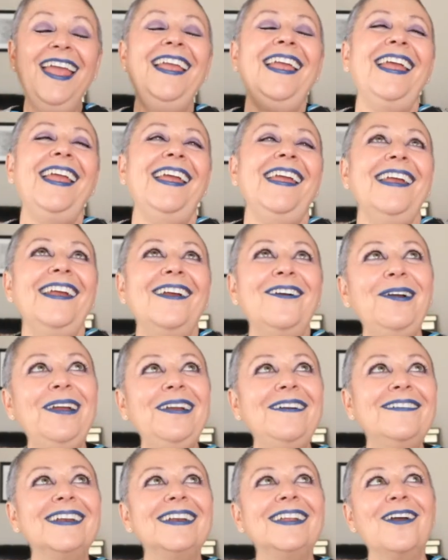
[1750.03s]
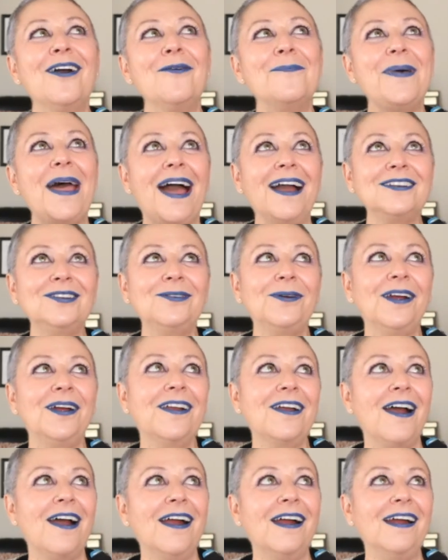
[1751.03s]
we would go back to our
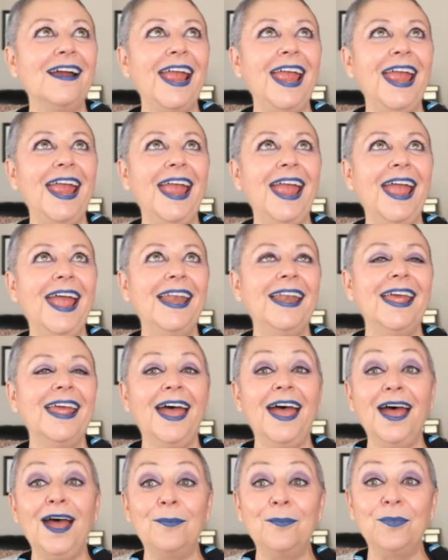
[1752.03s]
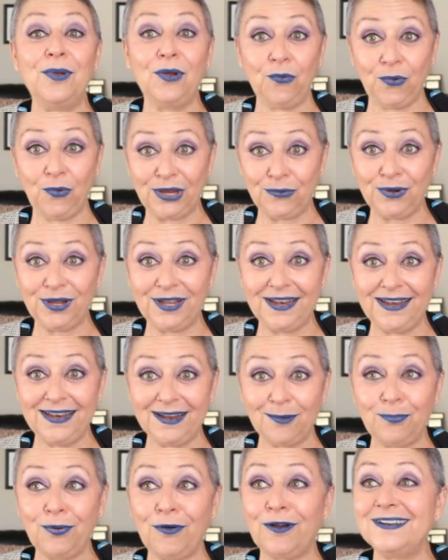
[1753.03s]
car, and um, we would
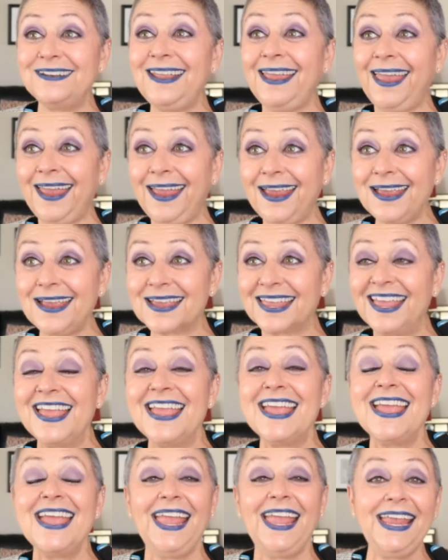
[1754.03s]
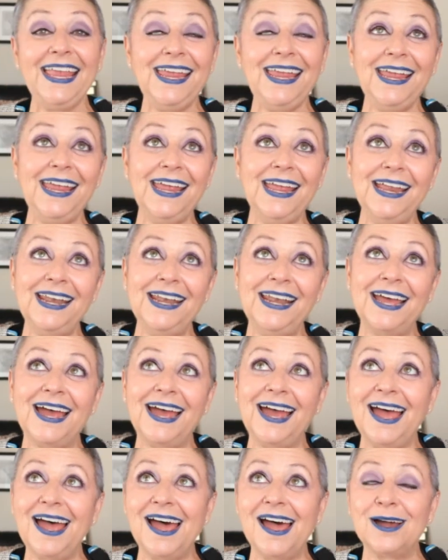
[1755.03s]
partake in
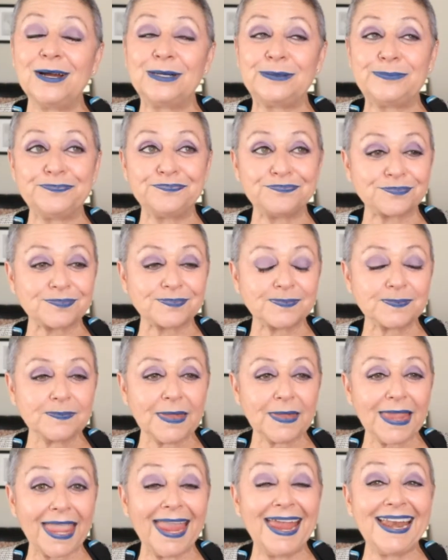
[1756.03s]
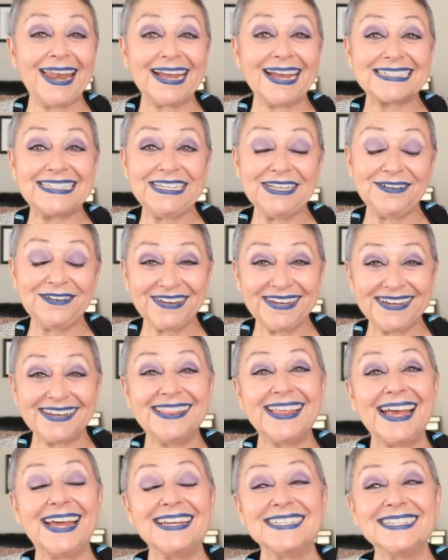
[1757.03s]
um, an activity
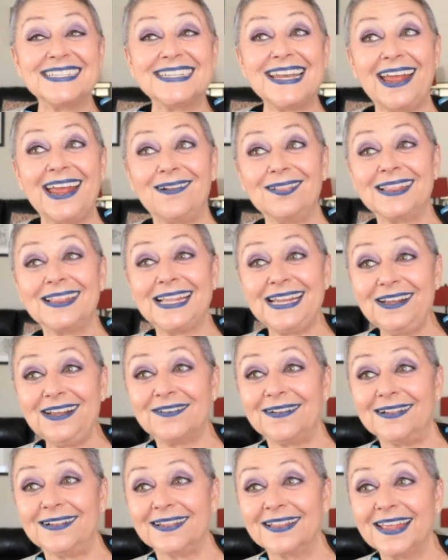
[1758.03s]
that is now legal